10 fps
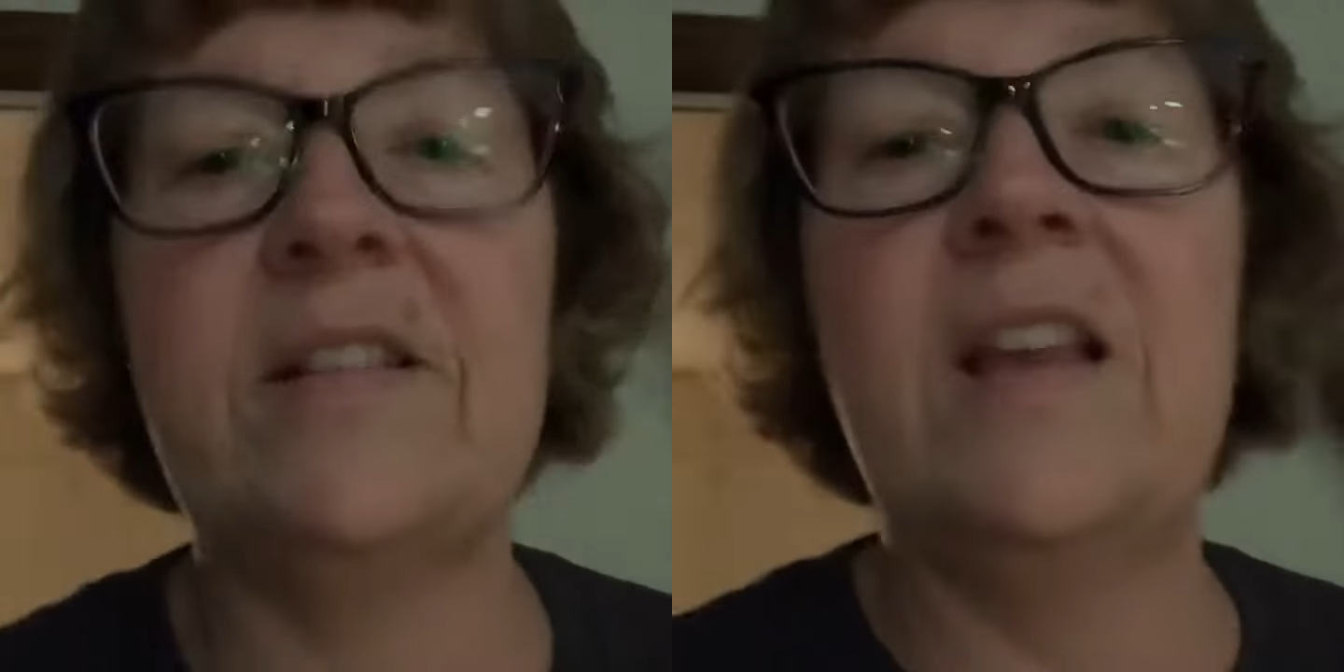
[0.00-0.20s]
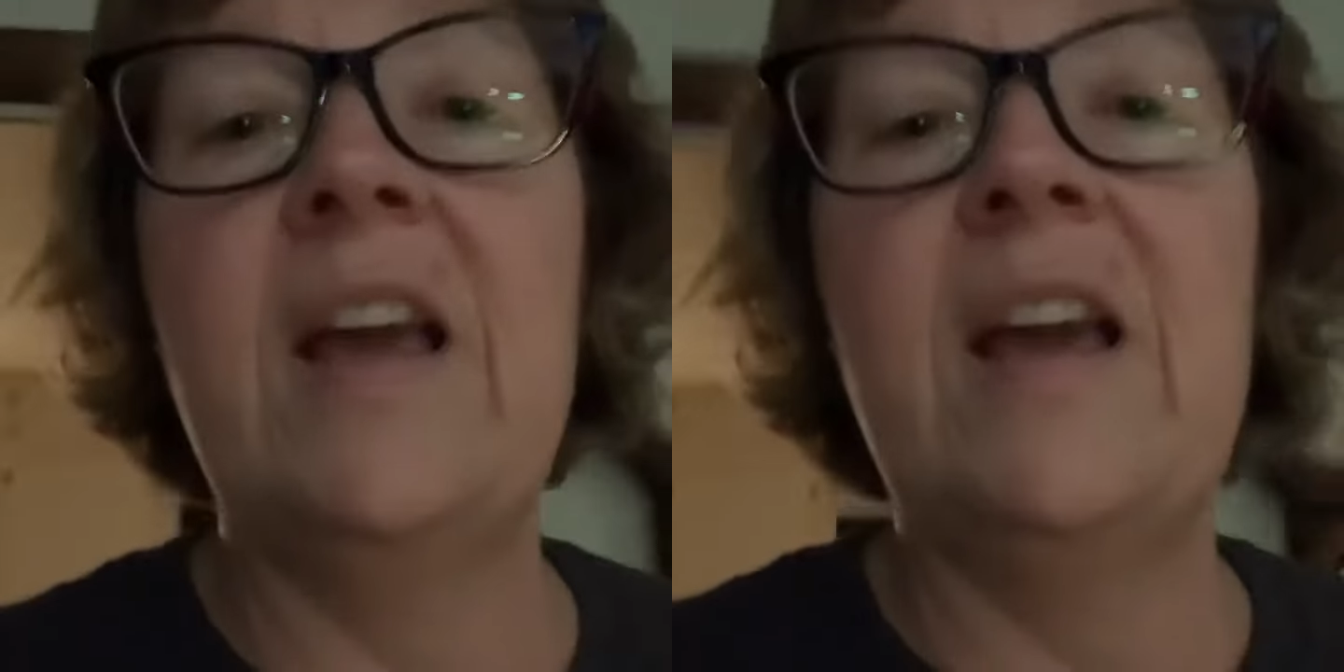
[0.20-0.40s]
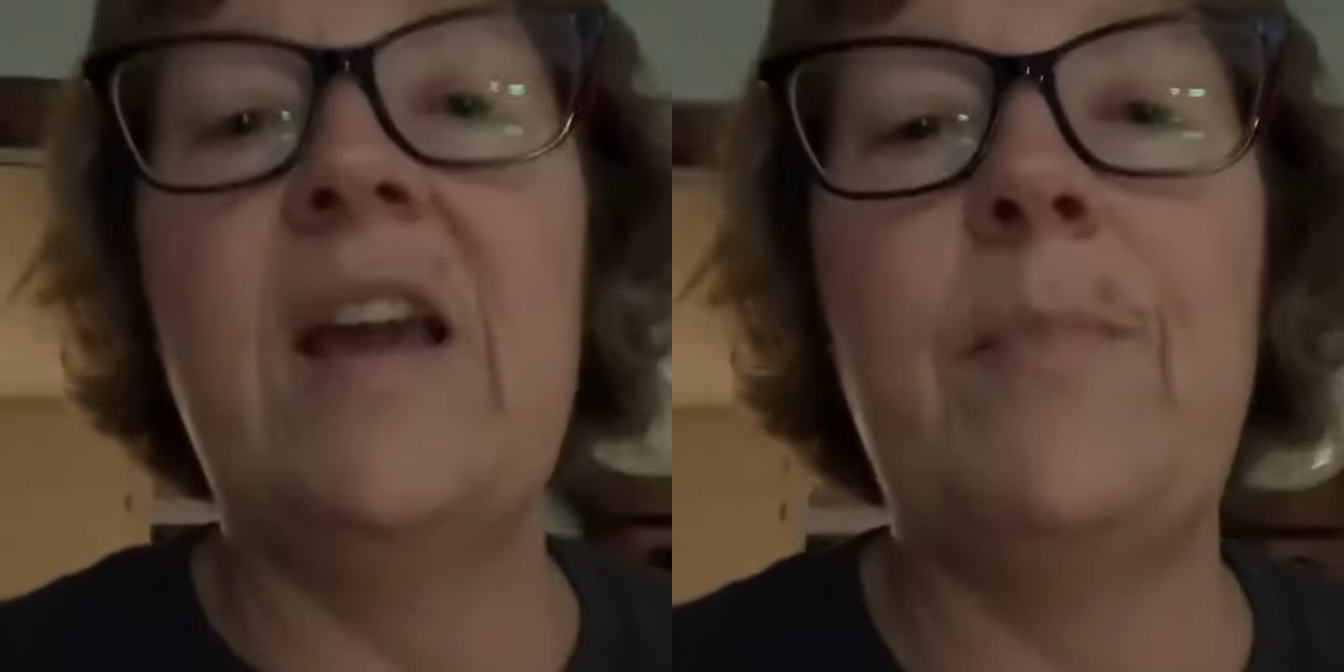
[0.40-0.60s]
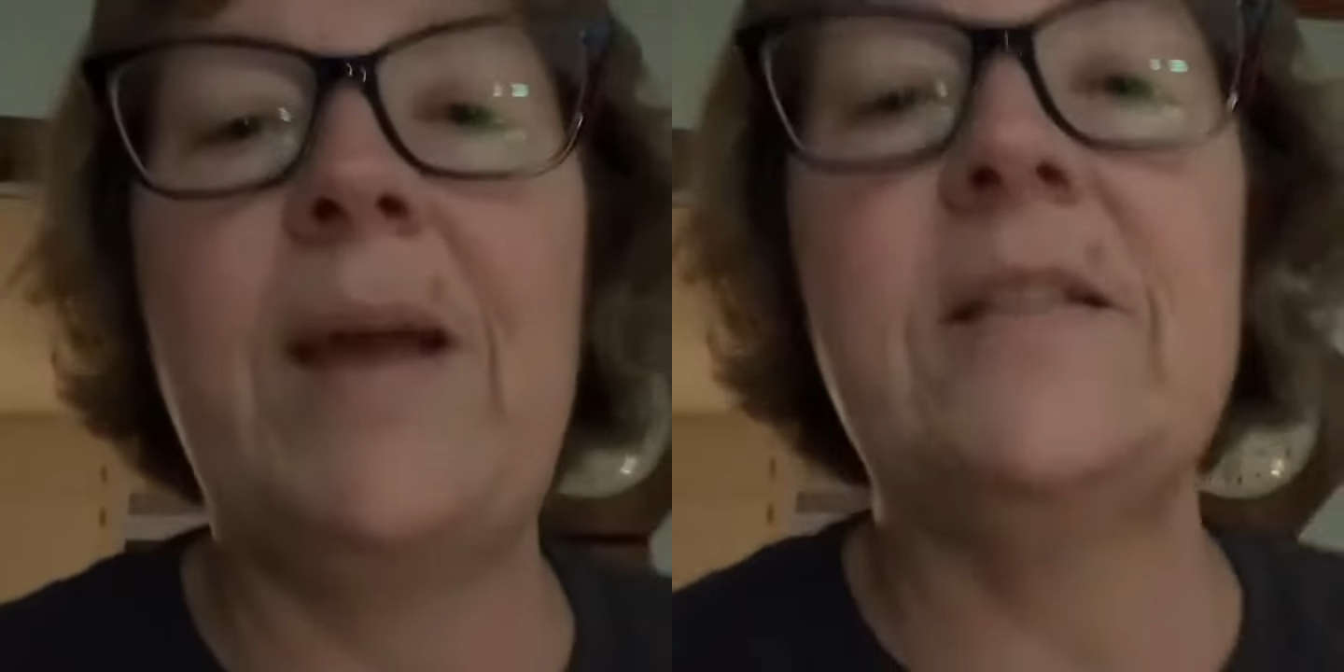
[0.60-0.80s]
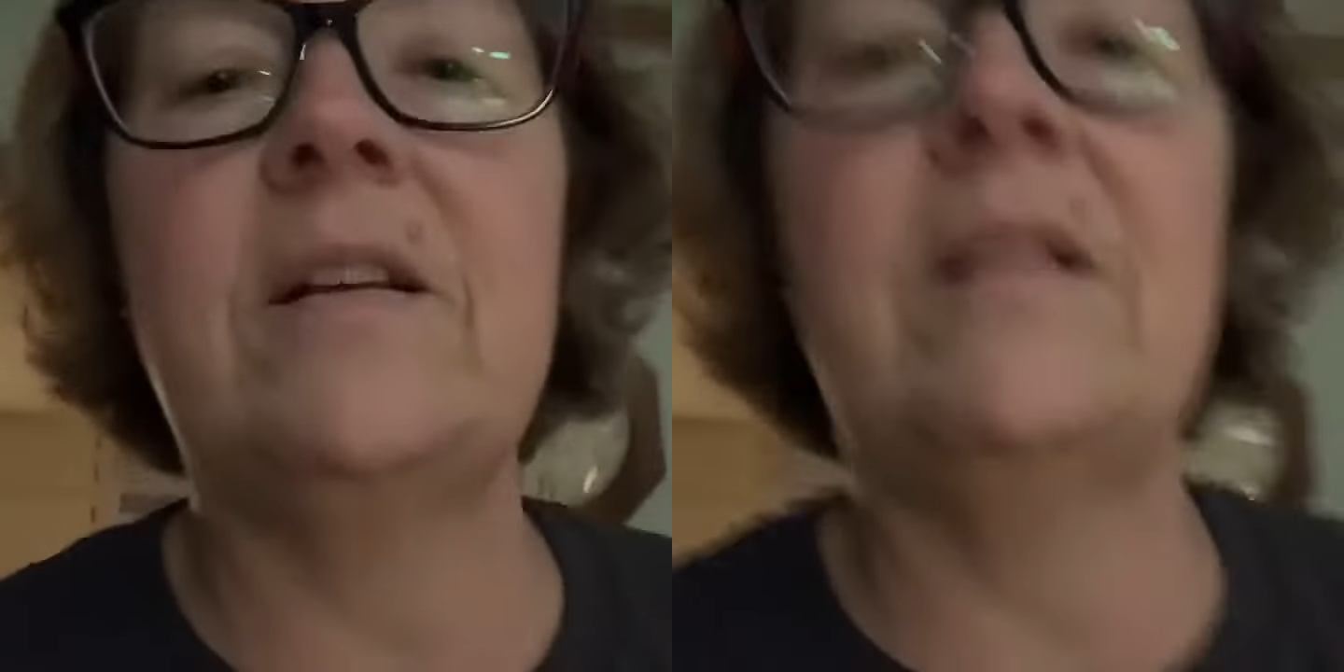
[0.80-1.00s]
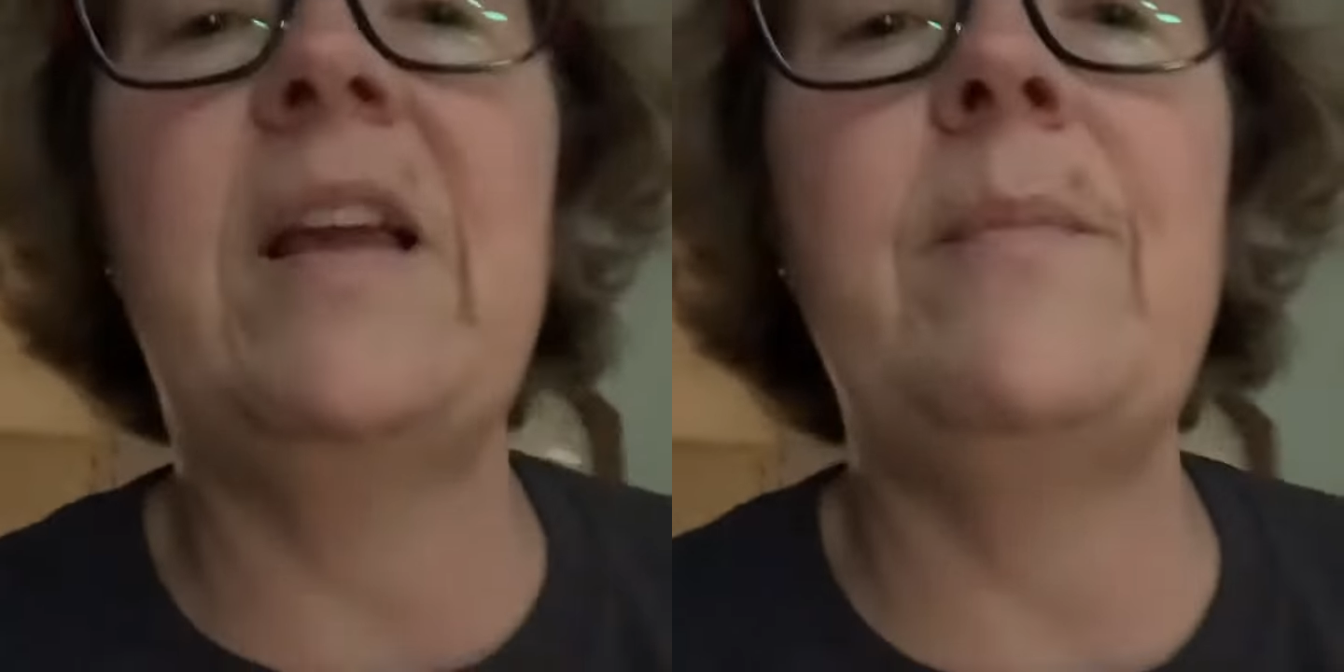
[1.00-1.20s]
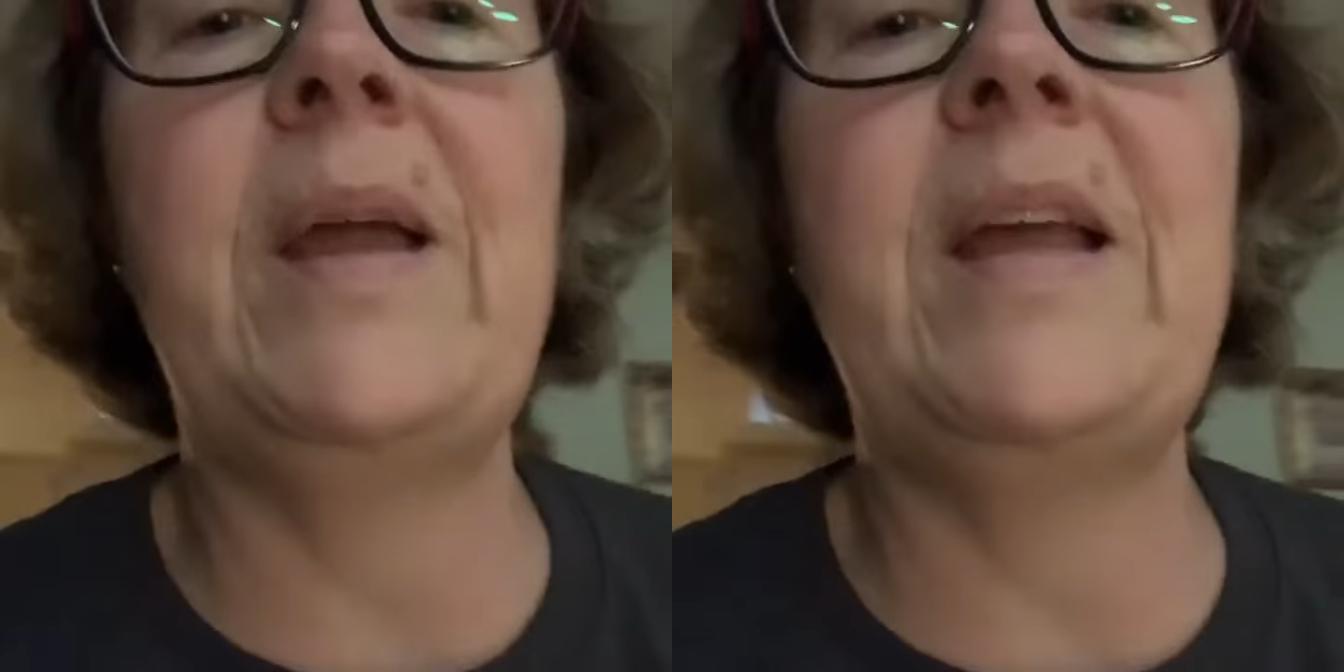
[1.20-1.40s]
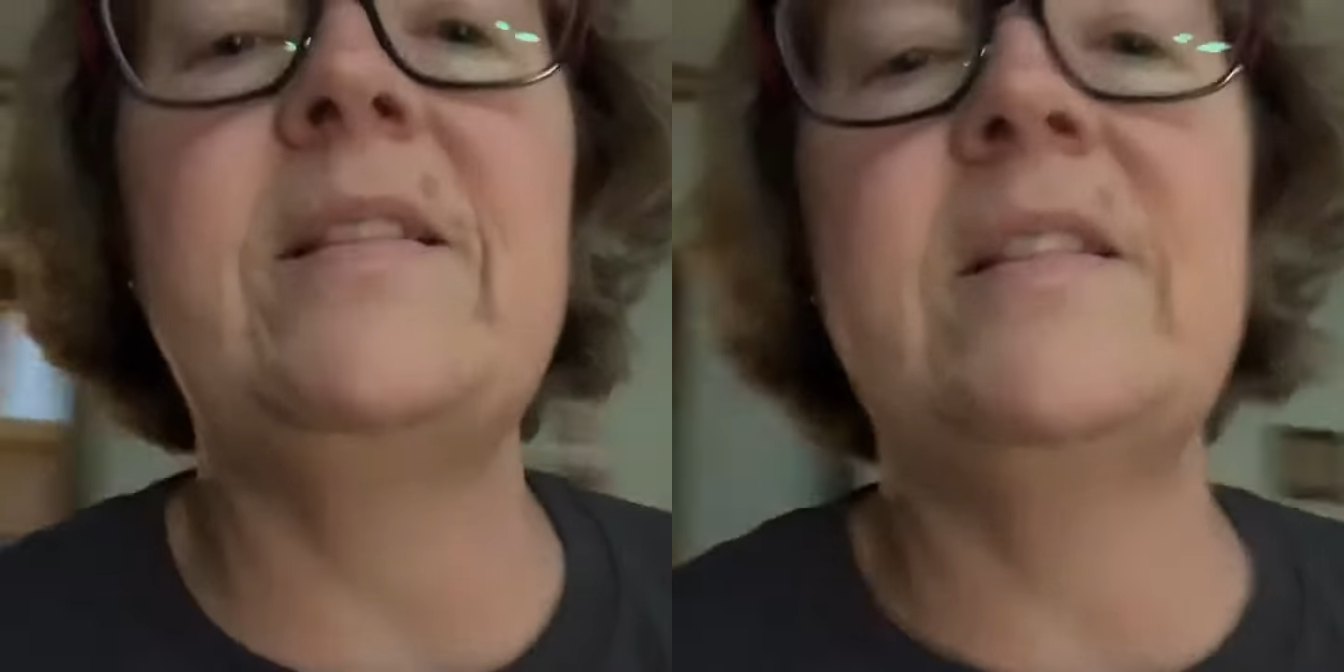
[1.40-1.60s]
It basically means
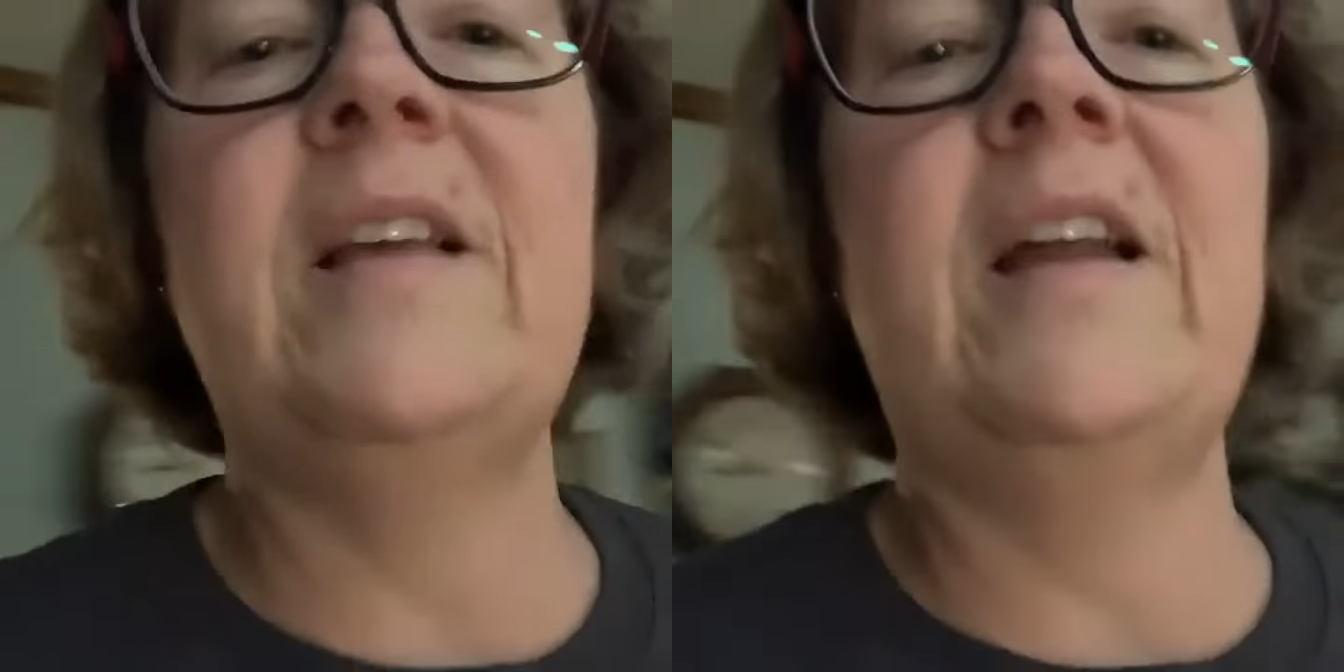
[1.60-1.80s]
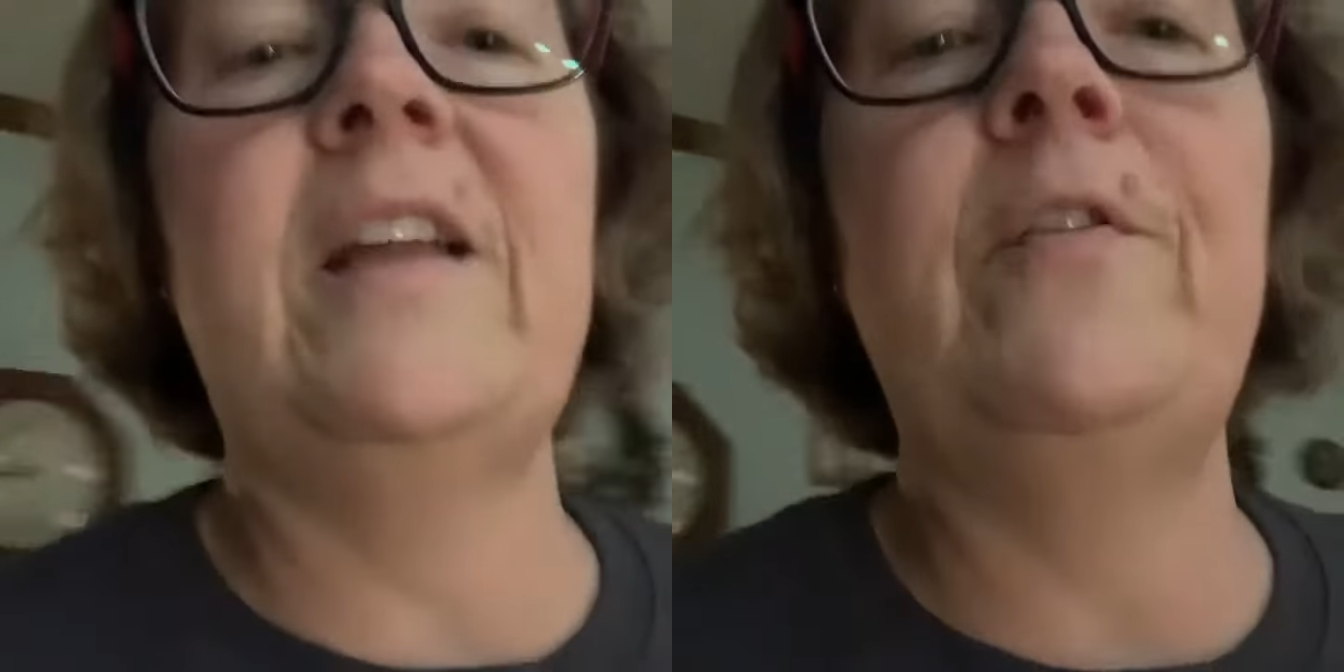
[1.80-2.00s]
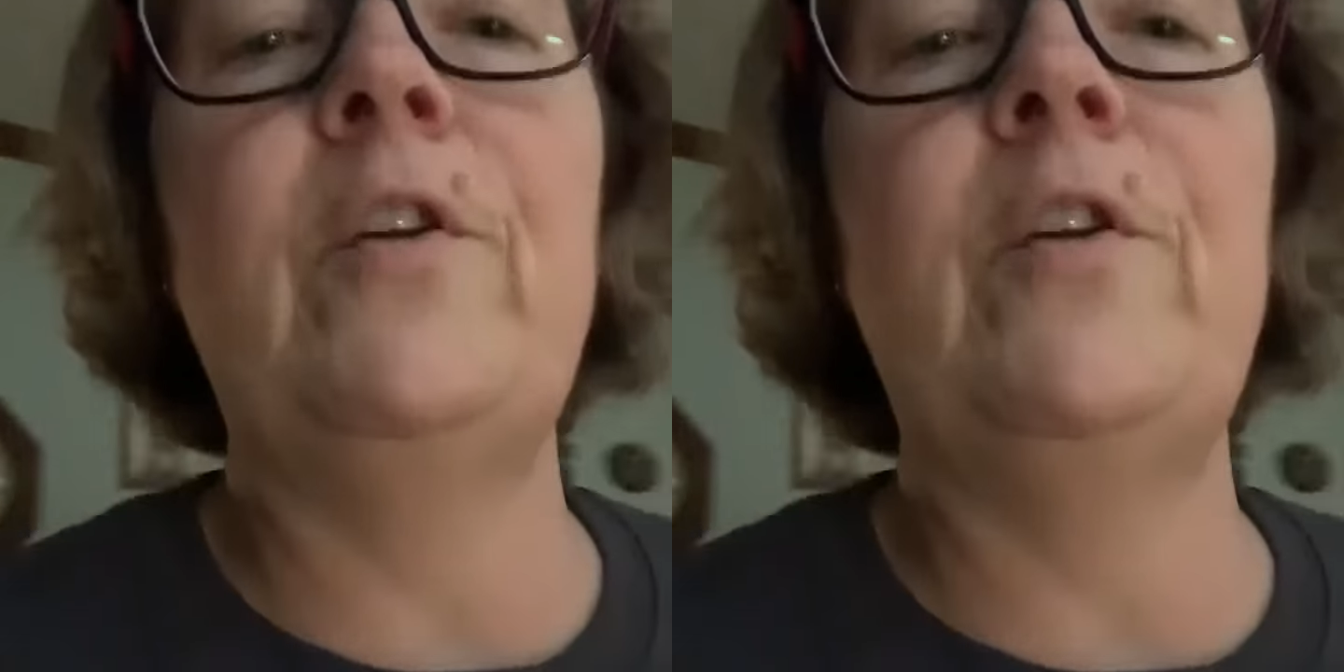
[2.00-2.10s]
that if you're an